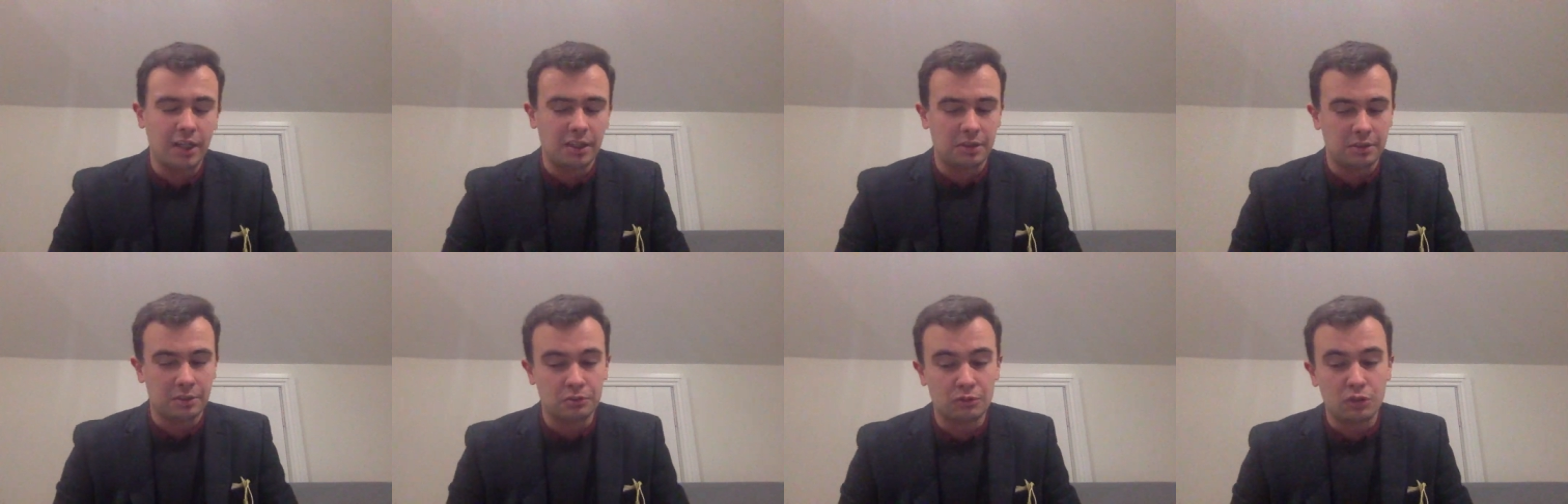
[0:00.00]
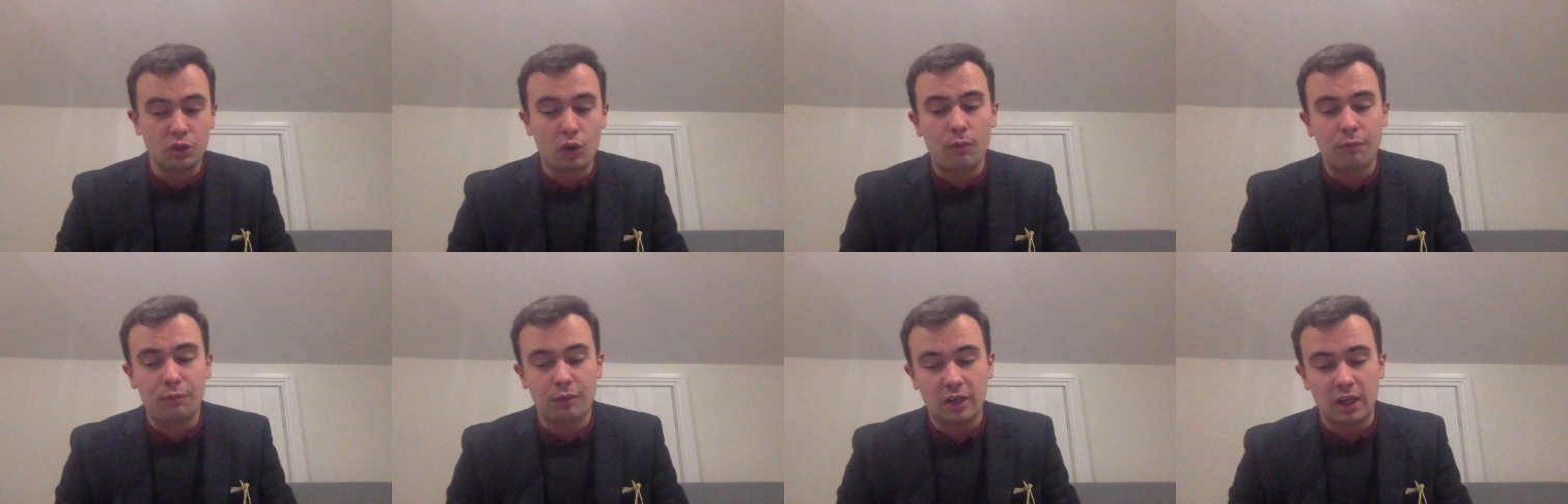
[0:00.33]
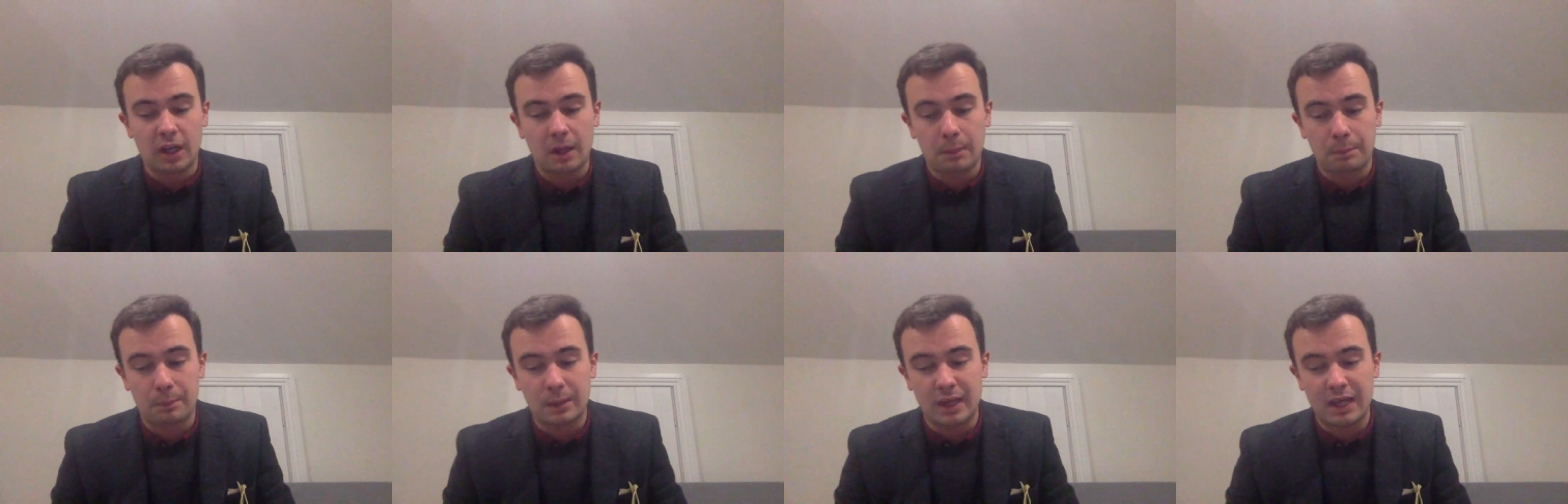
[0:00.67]
an awful
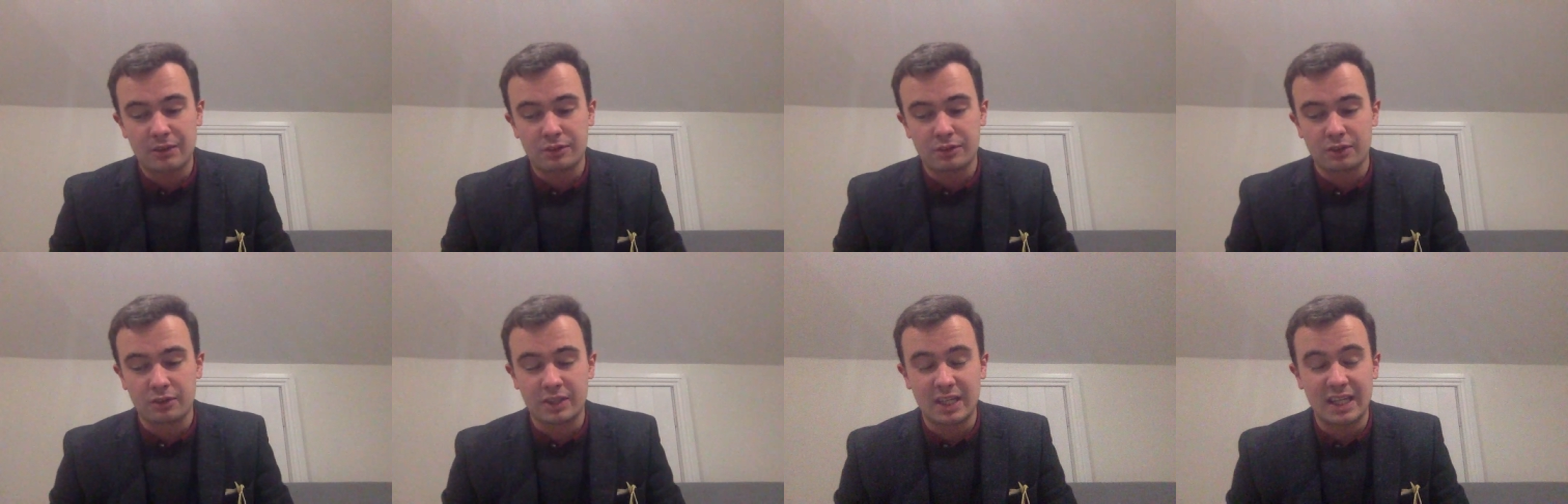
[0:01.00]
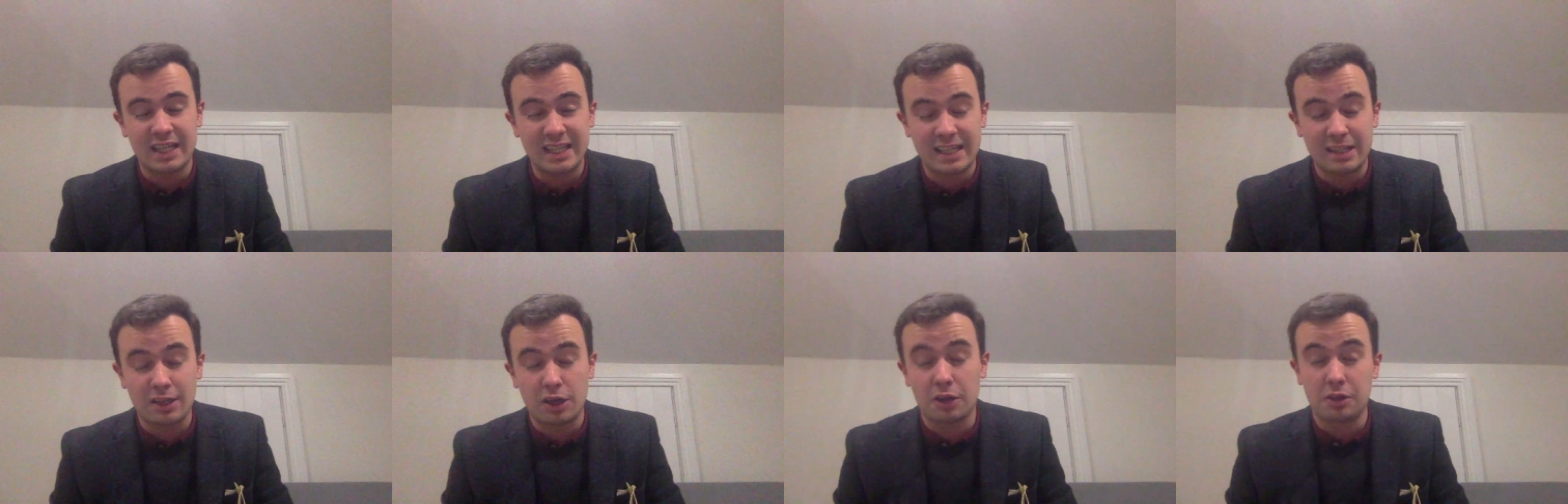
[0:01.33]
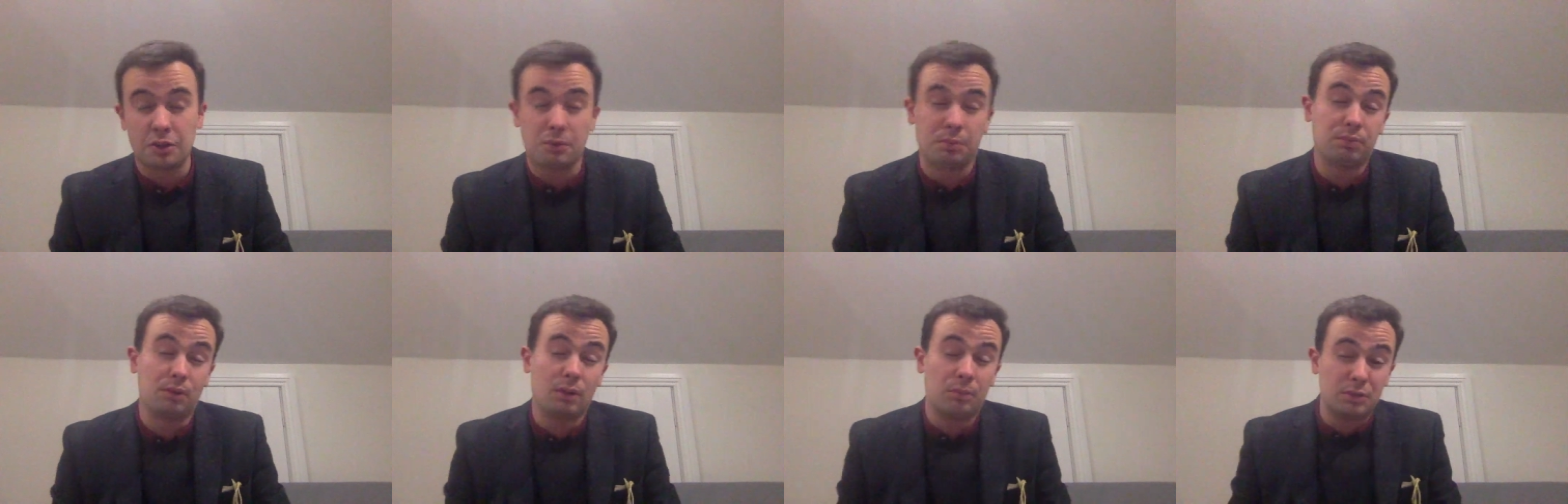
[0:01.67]
lot better than he kind
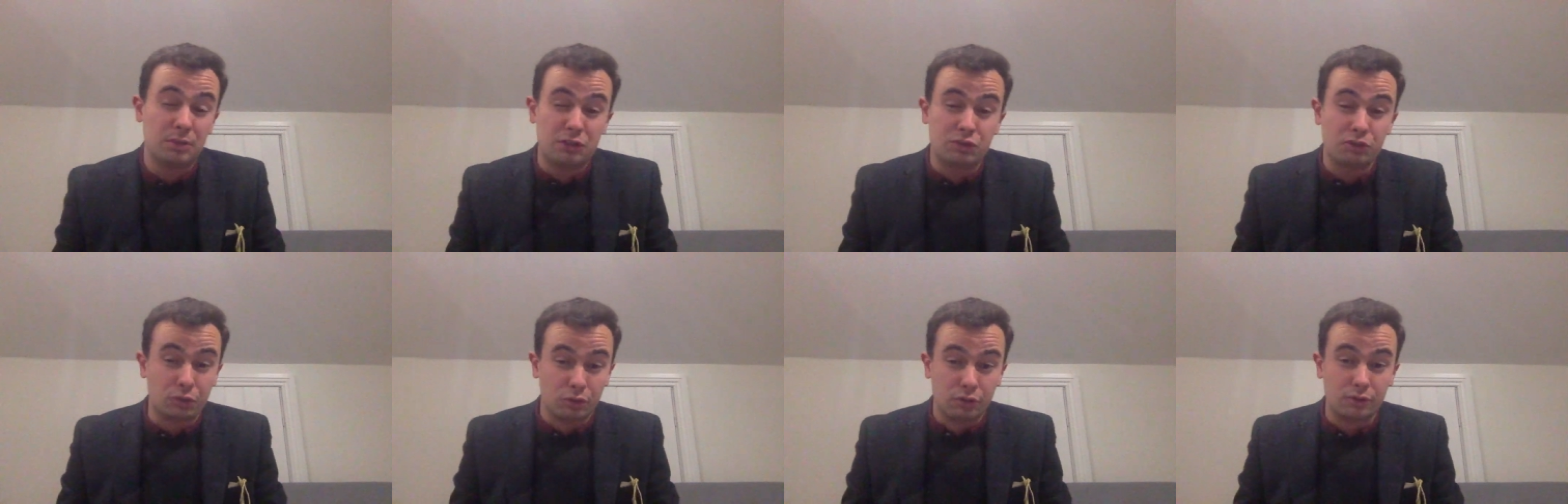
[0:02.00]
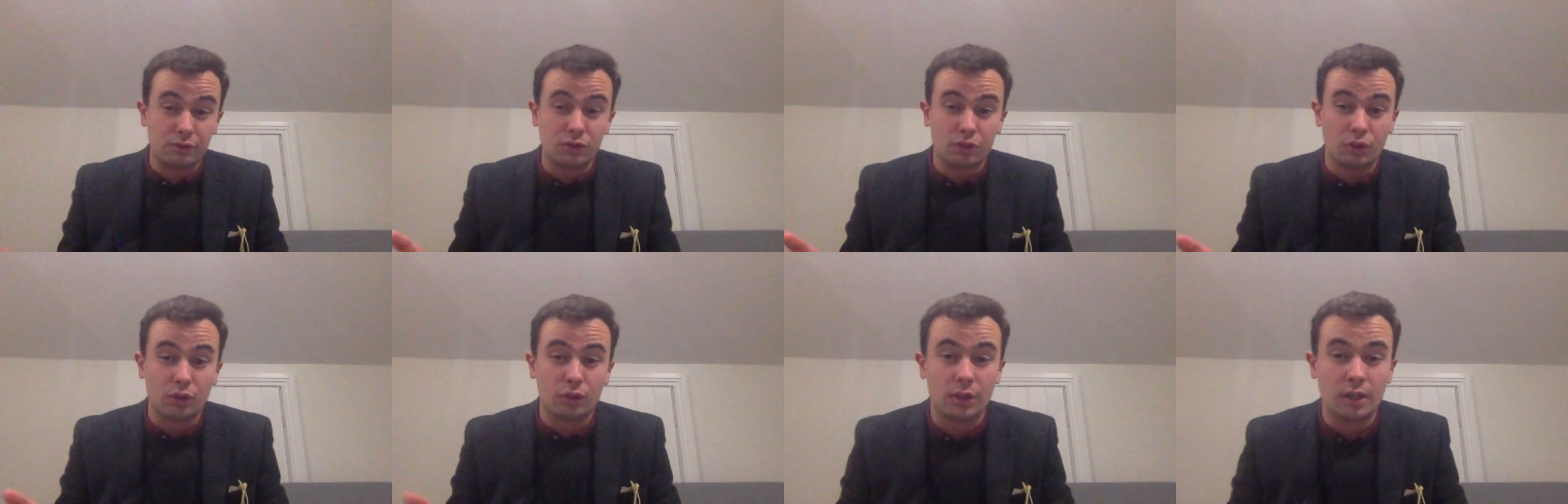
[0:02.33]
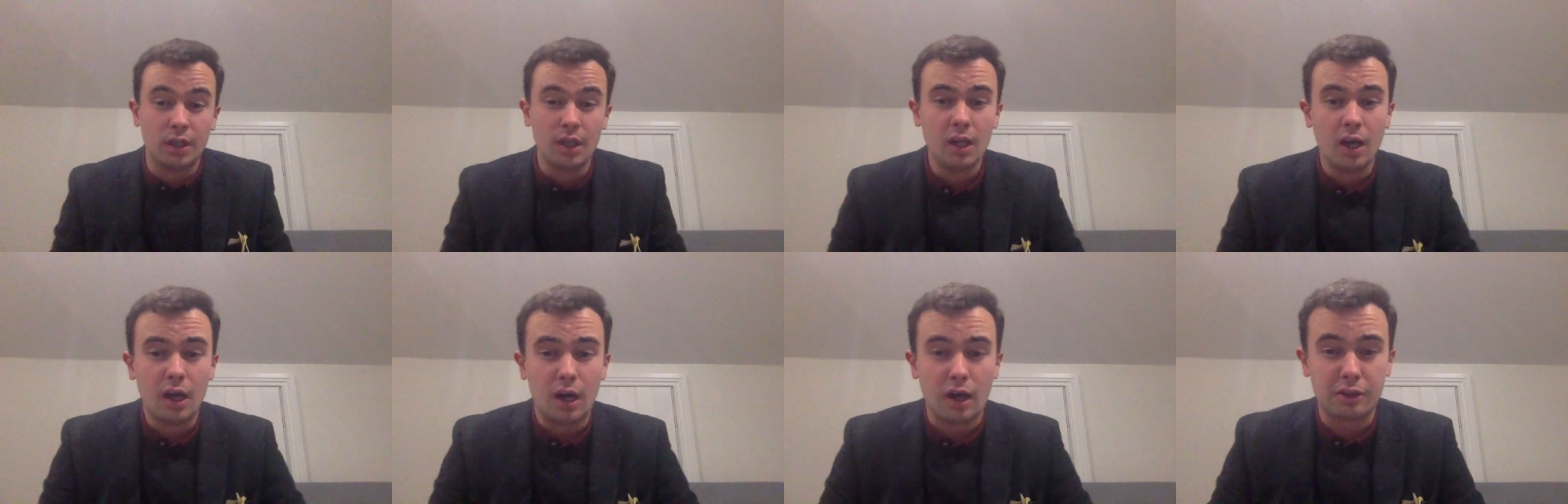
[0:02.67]
of probably should have done
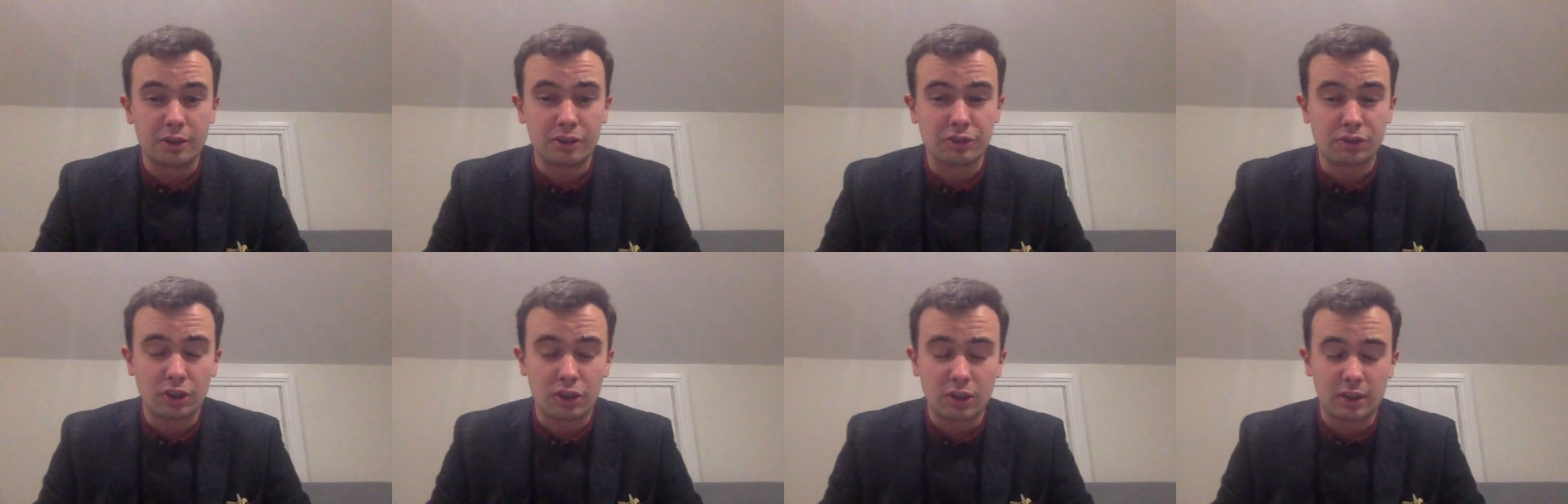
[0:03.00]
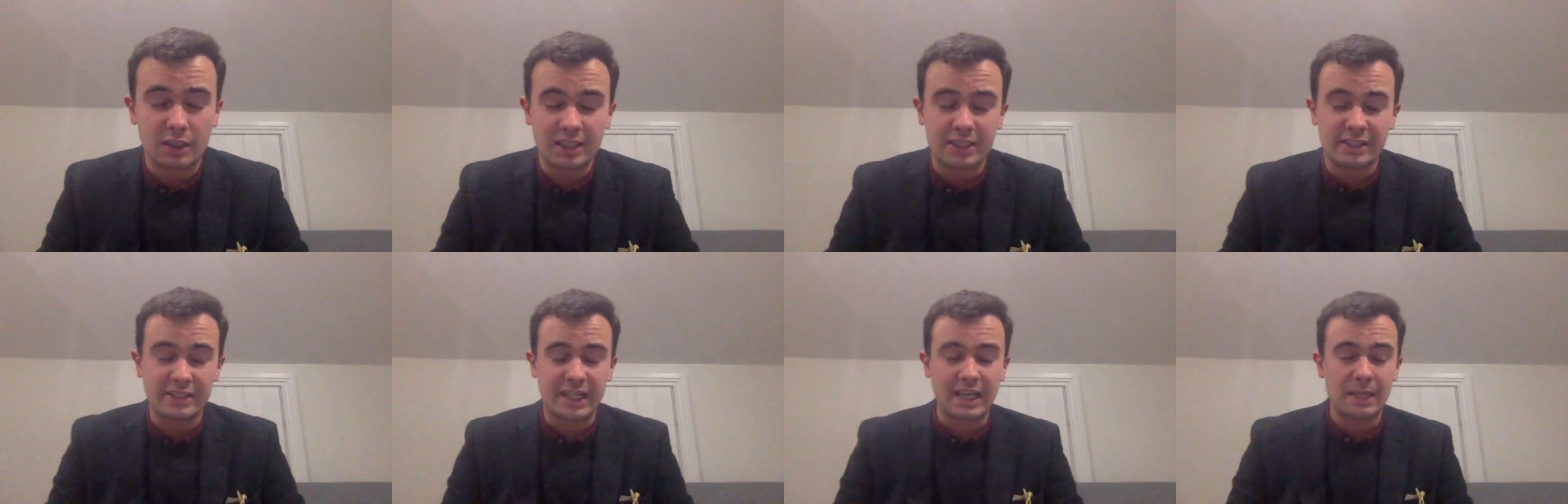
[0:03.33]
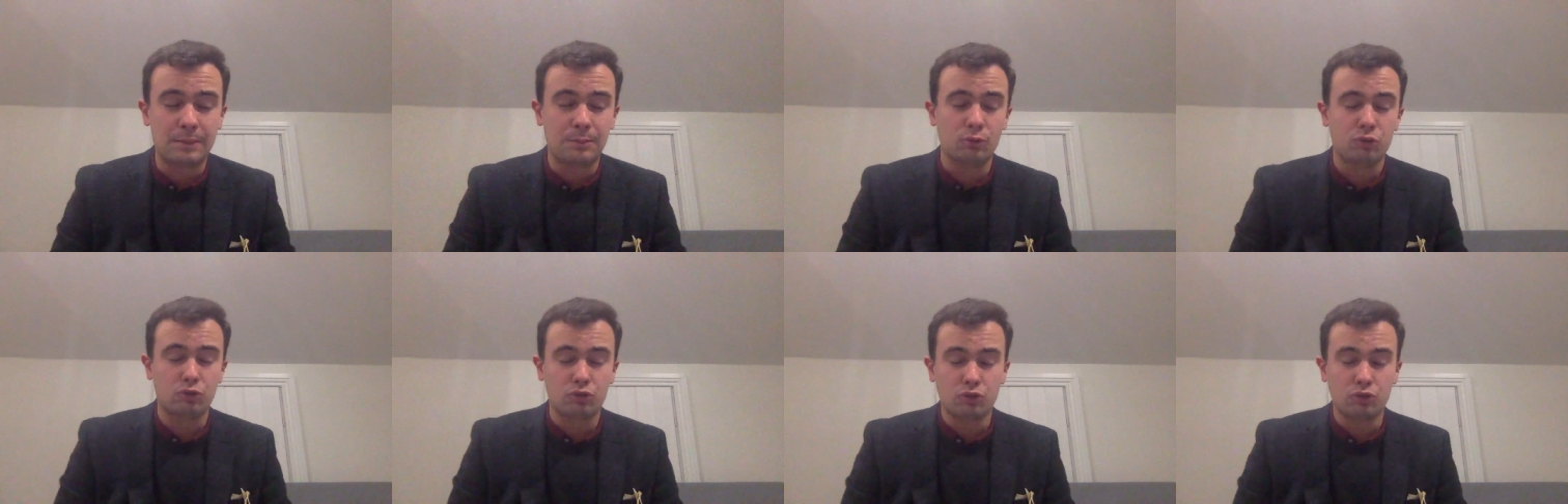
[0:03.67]
on his hurdling debut.